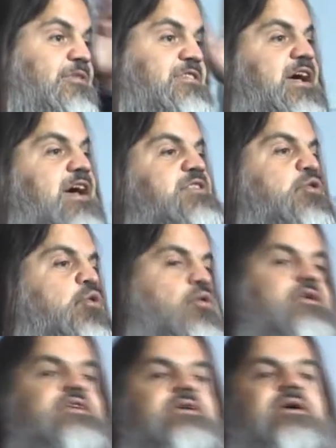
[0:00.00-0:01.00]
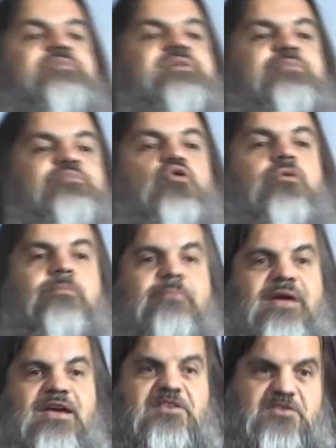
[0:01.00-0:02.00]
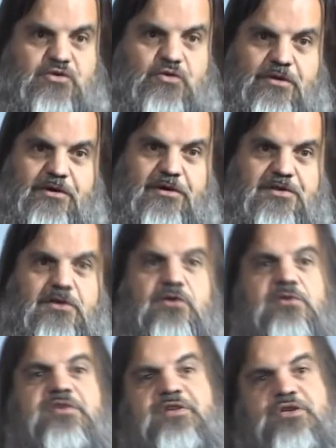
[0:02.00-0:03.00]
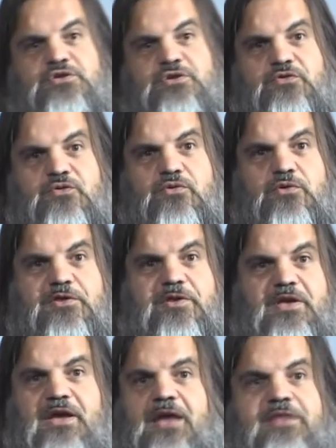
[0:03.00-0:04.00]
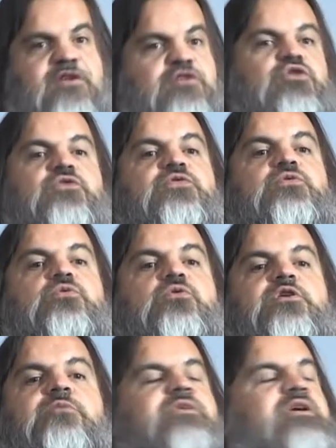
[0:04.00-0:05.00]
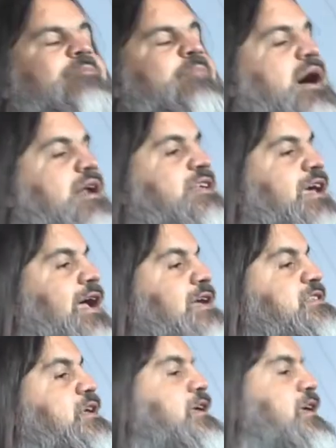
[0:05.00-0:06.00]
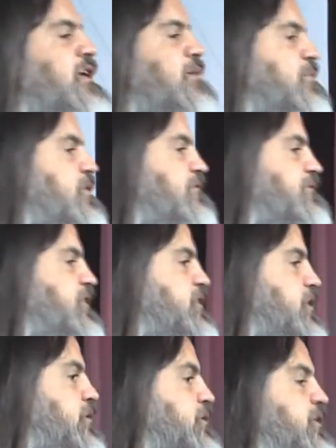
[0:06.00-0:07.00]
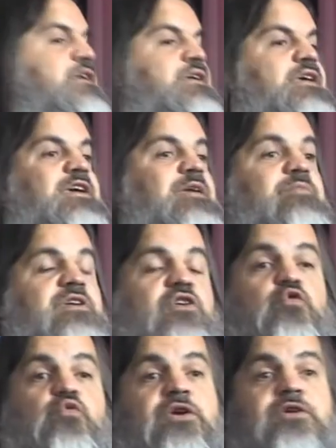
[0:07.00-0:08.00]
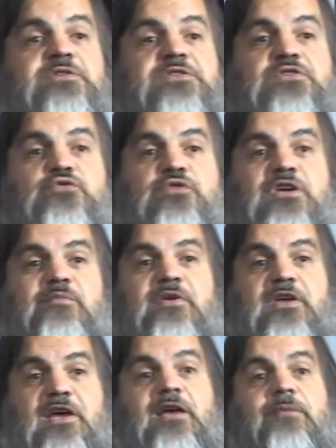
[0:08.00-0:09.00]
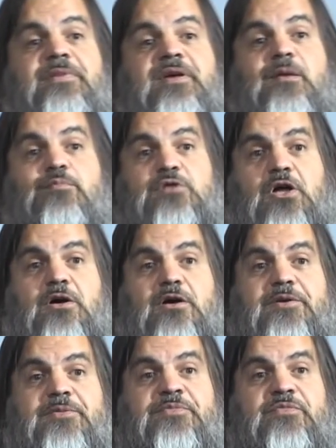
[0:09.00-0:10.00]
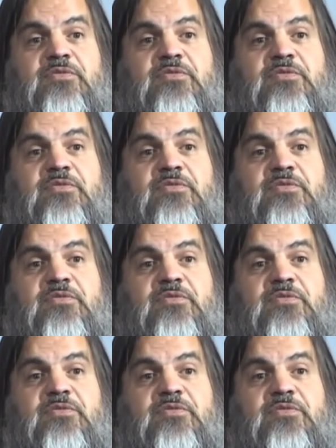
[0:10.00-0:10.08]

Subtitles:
which has ordinary people make stories using digital tools. And the digital tool can be a podcast, it can be a video, it can be a Twitter stream, it can be a blog.